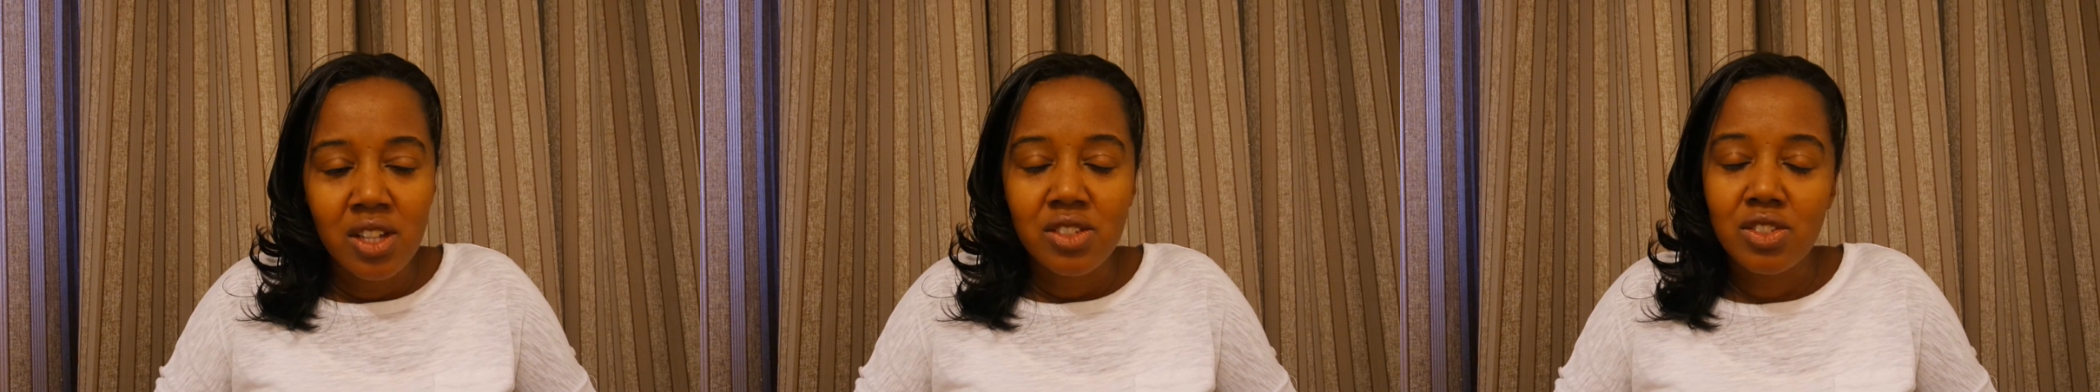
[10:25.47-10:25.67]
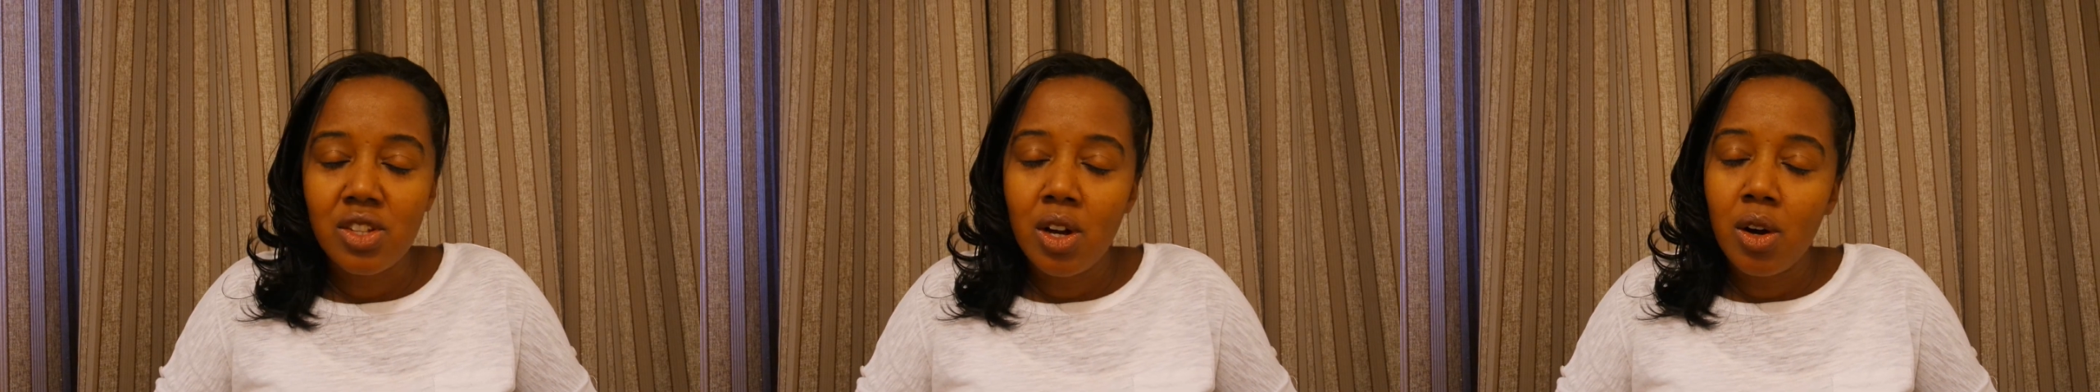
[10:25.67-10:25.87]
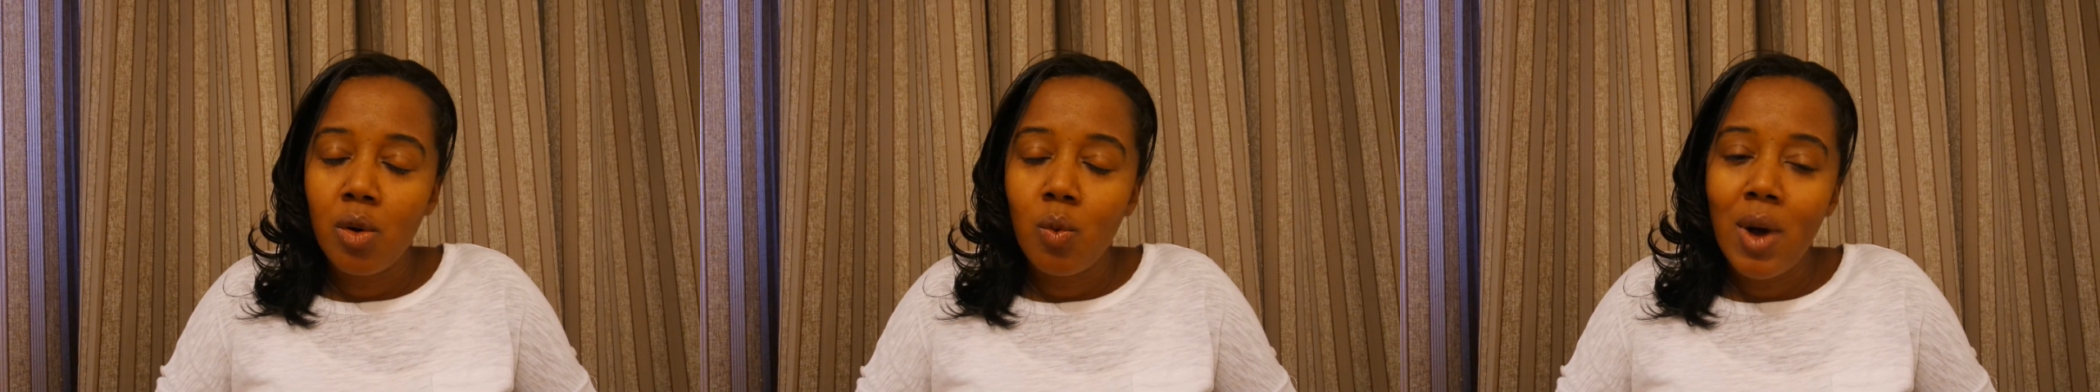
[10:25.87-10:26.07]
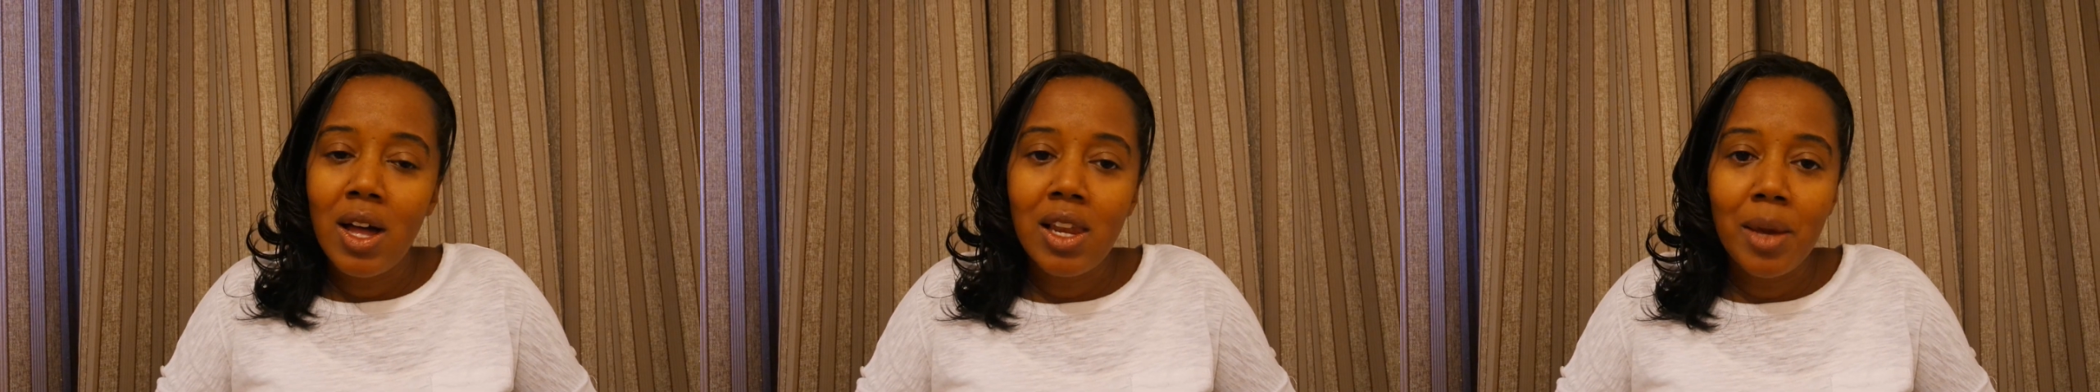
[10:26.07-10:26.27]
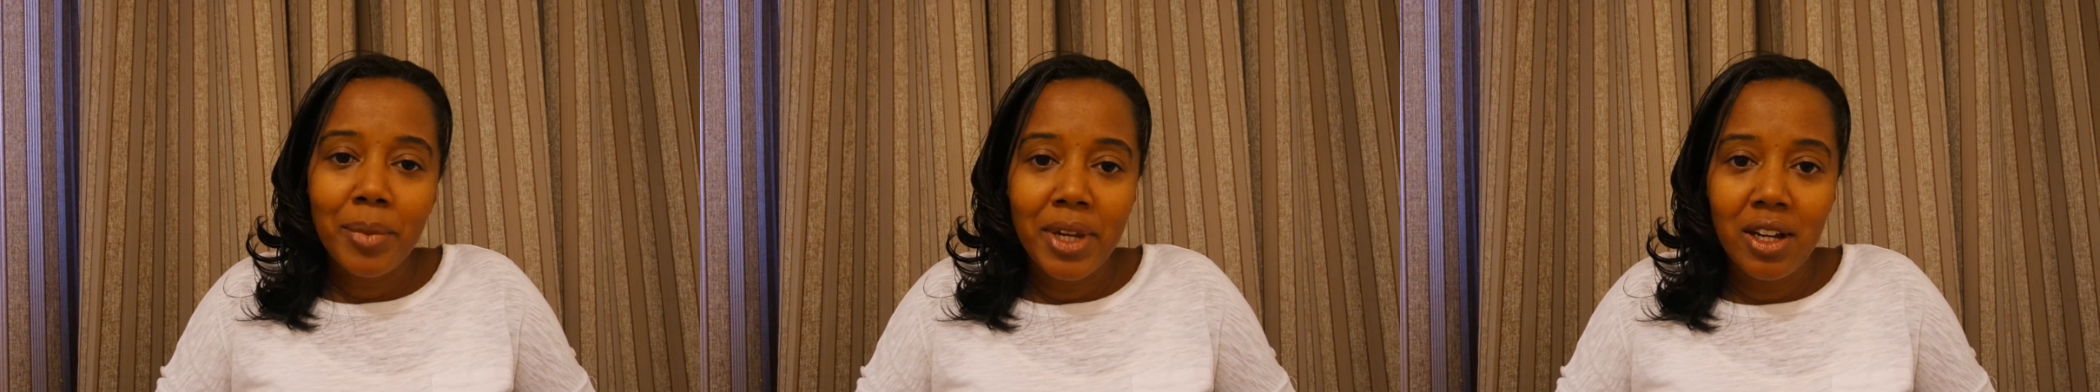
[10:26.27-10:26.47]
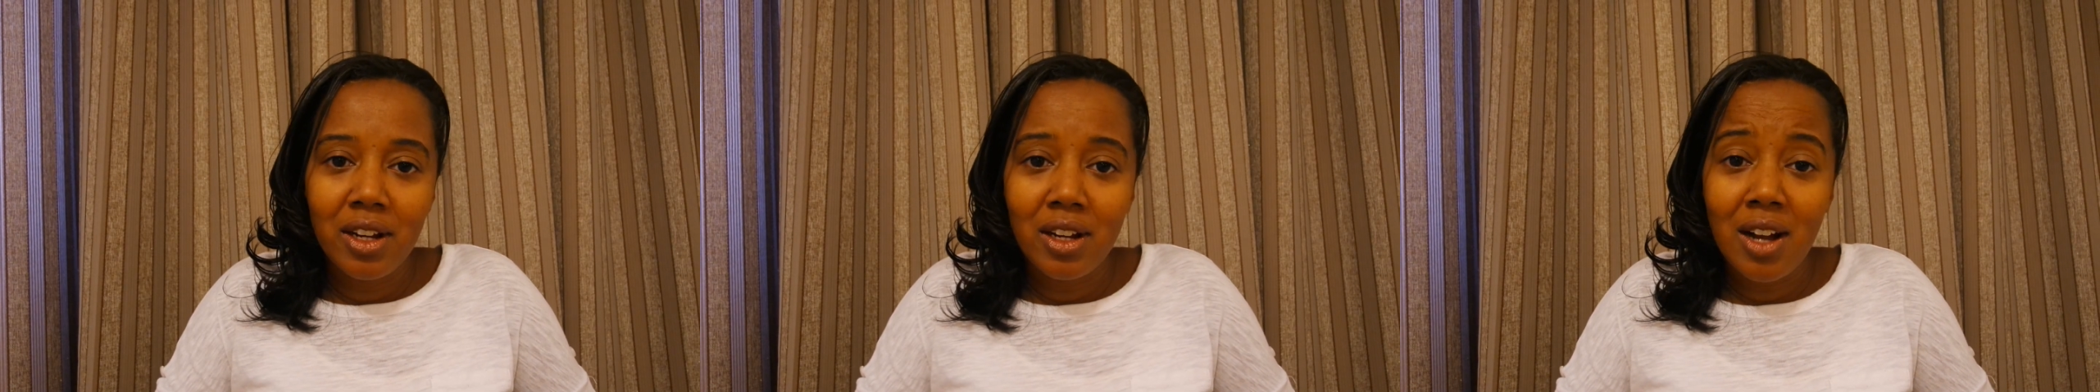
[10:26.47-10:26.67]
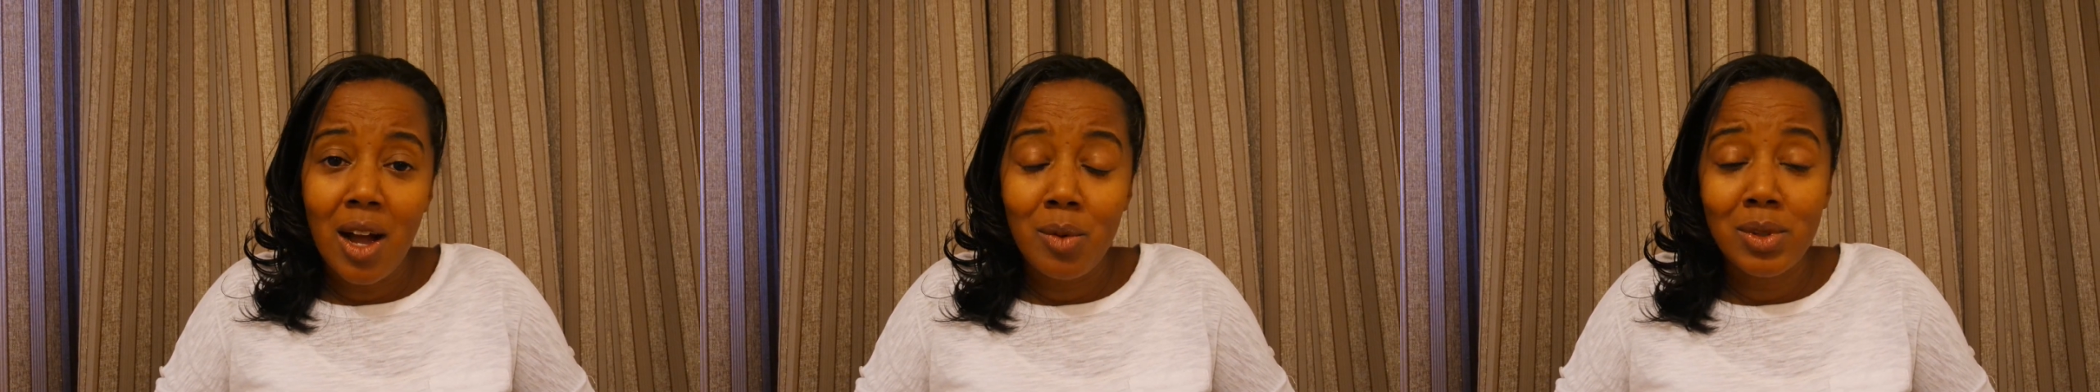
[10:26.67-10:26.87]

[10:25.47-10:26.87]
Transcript: So while I'm here,